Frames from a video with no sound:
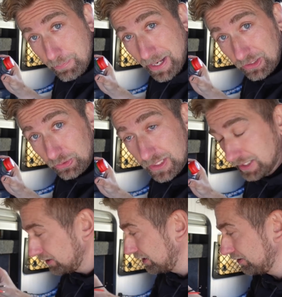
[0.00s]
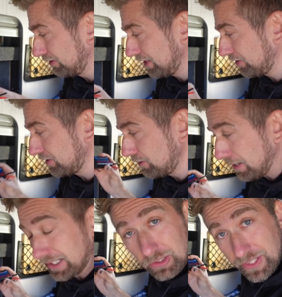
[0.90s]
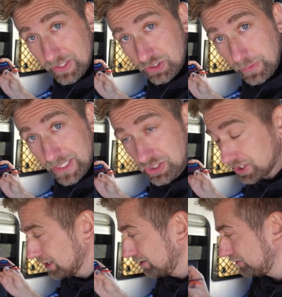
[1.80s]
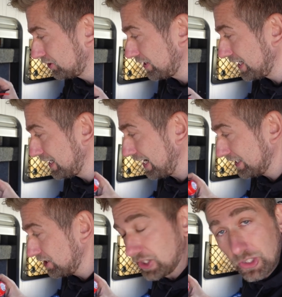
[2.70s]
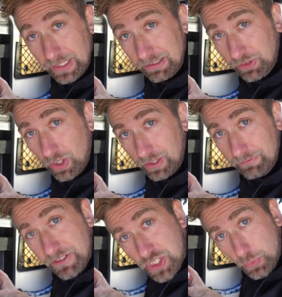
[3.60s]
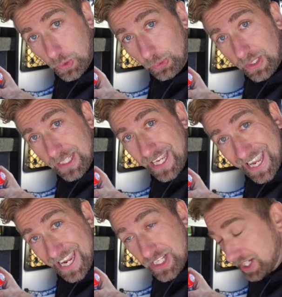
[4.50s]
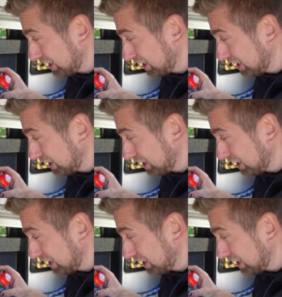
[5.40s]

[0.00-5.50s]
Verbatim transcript: the panel, uh, rather than the panel, then the switch. So then I know, and I've got a visual aid